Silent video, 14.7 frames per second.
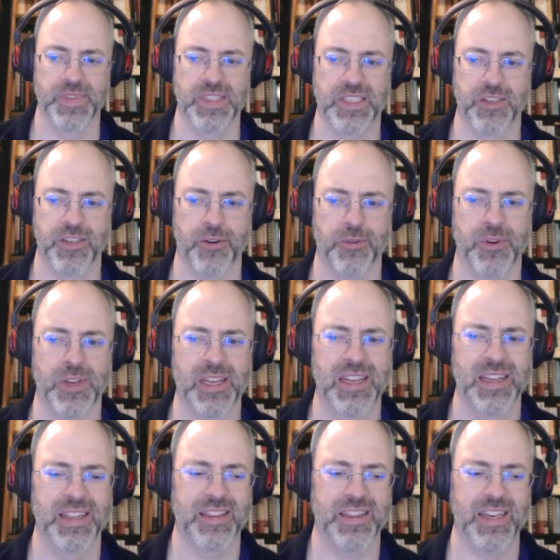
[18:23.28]
So
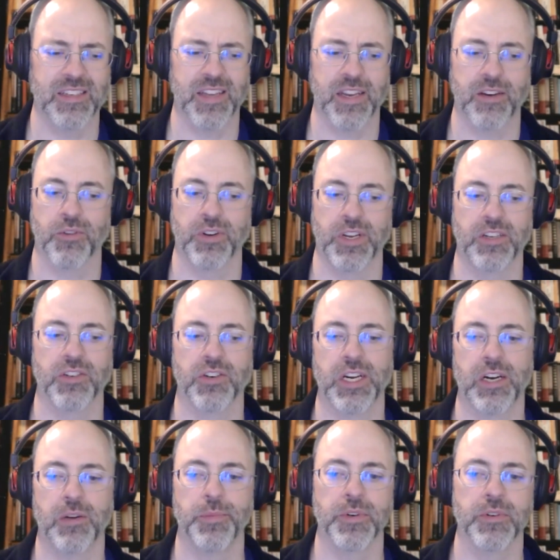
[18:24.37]
things like credential
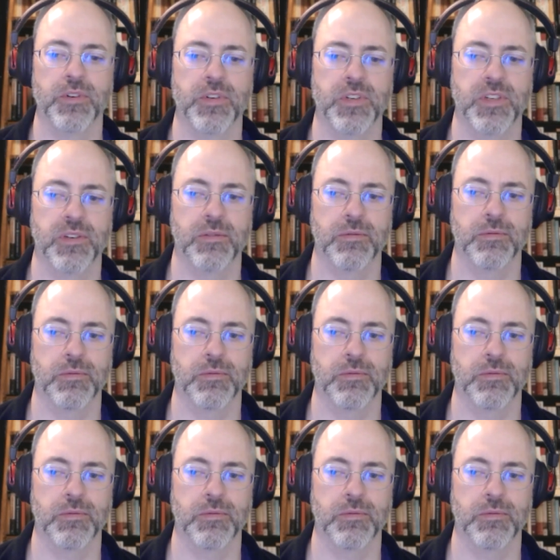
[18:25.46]
helpers